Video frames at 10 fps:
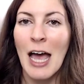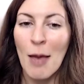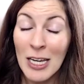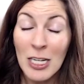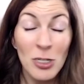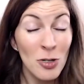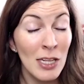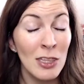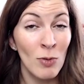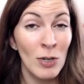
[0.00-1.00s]
and make sure
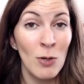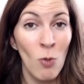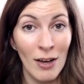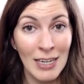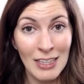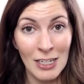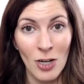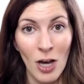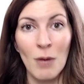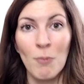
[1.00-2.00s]
that they're really walking their
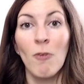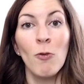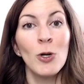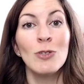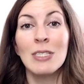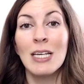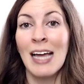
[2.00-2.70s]
talk before you say